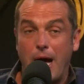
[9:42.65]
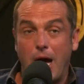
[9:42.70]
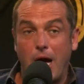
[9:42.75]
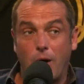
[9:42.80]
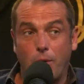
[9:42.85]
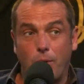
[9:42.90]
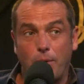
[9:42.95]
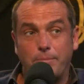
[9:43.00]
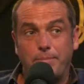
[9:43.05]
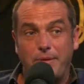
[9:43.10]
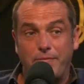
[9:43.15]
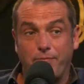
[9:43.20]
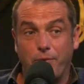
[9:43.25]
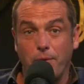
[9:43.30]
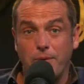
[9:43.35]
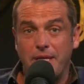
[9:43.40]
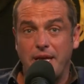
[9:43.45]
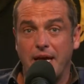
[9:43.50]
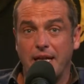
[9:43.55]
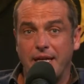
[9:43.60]
Oh,
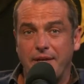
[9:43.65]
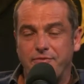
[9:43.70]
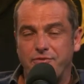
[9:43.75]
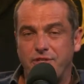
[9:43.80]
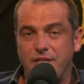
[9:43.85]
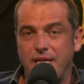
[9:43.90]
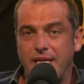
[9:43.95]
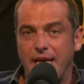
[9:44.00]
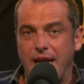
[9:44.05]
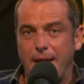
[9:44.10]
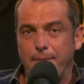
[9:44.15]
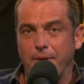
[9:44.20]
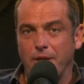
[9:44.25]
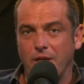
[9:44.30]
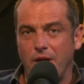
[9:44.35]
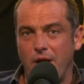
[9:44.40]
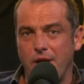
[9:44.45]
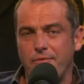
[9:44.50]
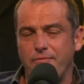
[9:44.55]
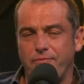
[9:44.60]
before the LAFC game, a
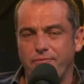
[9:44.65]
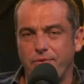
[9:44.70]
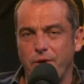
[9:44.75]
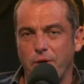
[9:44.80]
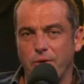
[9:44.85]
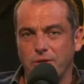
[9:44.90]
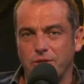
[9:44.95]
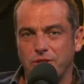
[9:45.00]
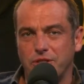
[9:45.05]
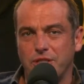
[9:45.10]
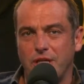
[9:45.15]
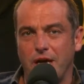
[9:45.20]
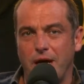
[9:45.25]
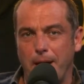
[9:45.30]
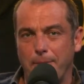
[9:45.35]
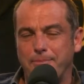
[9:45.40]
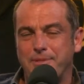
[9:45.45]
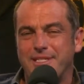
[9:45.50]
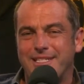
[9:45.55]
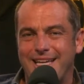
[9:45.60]
lot of folks
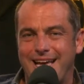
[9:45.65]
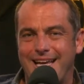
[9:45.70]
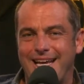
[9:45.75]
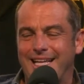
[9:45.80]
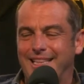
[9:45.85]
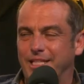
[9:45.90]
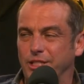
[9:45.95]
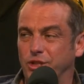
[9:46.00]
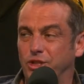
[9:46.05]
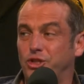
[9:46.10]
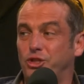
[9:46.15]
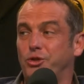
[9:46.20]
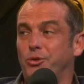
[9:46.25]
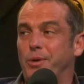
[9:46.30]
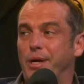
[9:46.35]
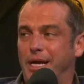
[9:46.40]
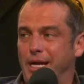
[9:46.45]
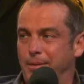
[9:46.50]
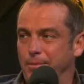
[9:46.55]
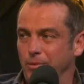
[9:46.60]
upset at the
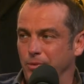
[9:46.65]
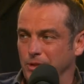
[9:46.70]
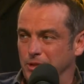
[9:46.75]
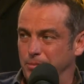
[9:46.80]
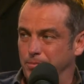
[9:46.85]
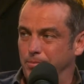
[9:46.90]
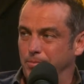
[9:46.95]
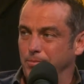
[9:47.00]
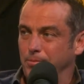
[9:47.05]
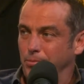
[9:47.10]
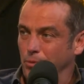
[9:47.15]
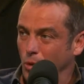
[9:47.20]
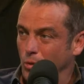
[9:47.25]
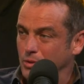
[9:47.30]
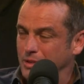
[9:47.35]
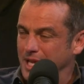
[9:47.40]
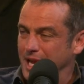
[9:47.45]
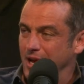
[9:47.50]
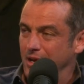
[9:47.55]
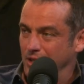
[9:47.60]
stream, which
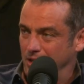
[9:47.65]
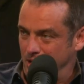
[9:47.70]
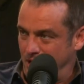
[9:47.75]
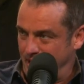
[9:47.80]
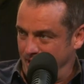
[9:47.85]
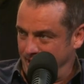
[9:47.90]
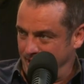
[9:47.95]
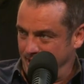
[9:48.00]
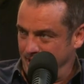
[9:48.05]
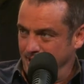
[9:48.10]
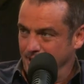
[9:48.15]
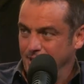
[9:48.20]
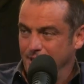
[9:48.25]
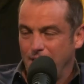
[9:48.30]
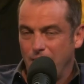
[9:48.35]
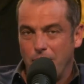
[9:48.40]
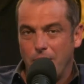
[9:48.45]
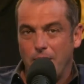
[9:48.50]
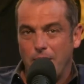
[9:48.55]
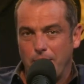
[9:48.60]
broke down a lot.
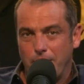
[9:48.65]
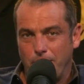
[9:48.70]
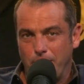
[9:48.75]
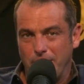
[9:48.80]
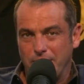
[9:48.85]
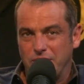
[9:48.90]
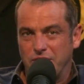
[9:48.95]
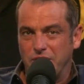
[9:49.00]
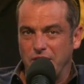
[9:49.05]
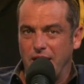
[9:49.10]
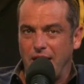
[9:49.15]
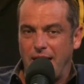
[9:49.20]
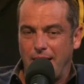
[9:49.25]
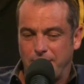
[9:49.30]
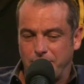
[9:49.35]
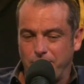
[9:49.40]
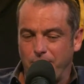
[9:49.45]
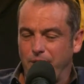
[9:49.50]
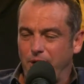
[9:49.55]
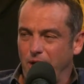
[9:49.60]
Which I
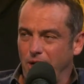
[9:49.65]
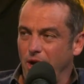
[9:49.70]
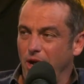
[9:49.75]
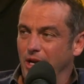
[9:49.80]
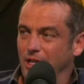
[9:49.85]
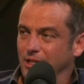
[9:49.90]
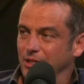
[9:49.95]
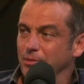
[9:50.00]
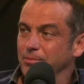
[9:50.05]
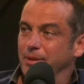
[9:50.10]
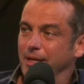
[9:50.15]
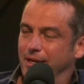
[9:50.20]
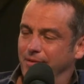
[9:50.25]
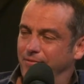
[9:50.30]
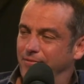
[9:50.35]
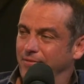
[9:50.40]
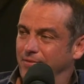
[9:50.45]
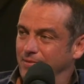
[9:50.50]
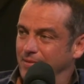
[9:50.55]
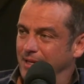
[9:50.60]
got on a little bit
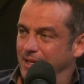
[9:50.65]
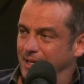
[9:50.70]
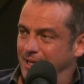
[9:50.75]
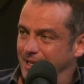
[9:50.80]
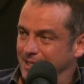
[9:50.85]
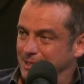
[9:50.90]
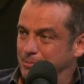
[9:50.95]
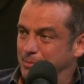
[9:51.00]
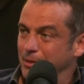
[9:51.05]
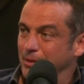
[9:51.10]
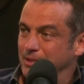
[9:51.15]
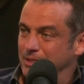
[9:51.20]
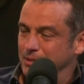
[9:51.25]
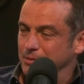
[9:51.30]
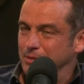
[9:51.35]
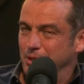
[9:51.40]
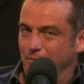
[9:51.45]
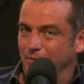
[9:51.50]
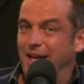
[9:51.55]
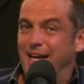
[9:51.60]
and experienced it
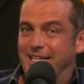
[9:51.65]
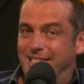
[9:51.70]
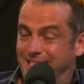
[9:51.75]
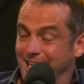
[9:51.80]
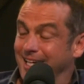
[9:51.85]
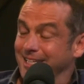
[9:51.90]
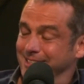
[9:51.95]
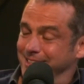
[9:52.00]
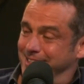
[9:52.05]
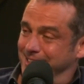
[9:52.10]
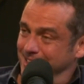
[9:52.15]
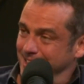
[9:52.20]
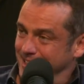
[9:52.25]
myself, and it does.